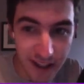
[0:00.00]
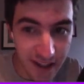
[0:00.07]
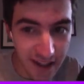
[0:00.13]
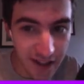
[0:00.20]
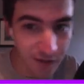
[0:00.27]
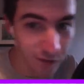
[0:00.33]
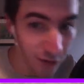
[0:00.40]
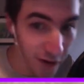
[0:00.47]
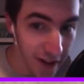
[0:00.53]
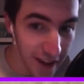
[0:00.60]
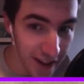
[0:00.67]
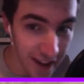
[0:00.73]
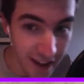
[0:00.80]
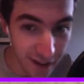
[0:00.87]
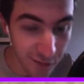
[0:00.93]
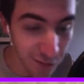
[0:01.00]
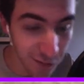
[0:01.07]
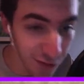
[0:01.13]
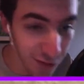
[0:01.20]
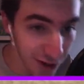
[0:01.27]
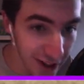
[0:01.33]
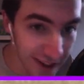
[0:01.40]
It's funny.
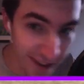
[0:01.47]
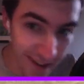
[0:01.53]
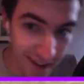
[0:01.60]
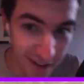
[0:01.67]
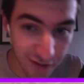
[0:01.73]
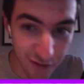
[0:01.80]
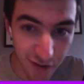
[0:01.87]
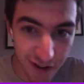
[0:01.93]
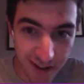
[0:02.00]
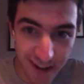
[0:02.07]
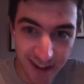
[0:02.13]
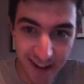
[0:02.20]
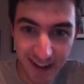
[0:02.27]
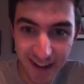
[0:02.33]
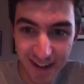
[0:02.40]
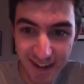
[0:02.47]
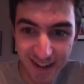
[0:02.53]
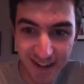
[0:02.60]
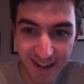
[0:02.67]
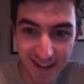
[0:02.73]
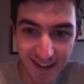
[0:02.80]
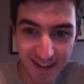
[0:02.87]
It's funny. It's for It's
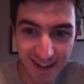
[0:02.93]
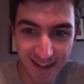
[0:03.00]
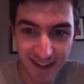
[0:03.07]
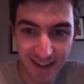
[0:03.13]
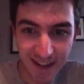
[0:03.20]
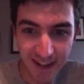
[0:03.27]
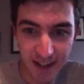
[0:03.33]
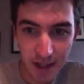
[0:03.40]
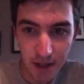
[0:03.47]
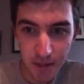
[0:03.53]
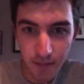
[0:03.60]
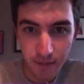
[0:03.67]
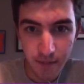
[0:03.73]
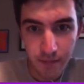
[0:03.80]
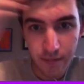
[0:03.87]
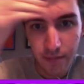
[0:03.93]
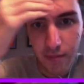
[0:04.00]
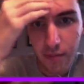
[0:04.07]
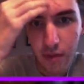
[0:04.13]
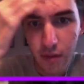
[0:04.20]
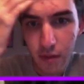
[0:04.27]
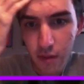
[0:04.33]
drive. Excuse me,
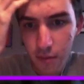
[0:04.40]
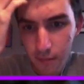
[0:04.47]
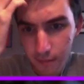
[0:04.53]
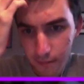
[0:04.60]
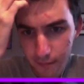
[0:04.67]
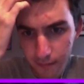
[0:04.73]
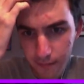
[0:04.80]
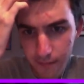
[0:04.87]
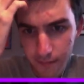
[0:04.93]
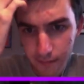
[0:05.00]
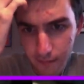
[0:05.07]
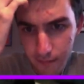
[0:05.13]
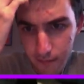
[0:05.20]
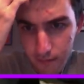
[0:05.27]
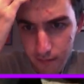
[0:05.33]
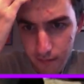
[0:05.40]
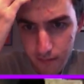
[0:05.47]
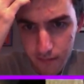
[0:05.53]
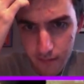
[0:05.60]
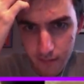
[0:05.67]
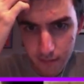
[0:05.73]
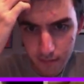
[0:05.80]
sir. Oh shoot! It's the
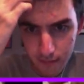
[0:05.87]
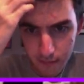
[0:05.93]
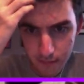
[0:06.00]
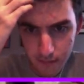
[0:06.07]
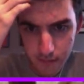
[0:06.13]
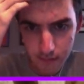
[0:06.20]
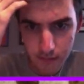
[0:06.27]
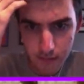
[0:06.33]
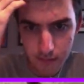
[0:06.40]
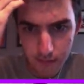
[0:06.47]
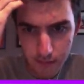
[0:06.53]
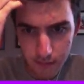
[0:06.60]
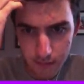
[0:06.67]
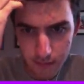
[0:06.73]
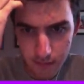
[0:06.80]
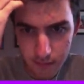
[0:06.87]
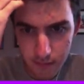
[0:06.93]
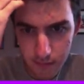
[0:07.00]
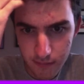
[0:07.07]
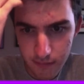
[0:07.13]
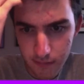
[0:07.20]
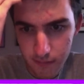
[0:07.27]
cops. Hey, Wally,
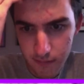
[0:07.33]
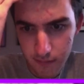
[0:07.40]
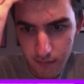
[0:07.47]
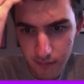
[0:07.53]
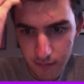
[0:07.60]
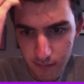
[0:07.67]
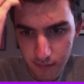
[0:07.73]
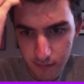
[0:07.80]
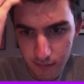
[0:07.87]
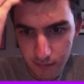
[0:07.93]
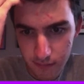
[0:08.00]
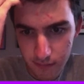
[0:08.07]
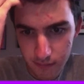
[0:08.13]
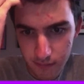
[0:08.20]
do you have any gum?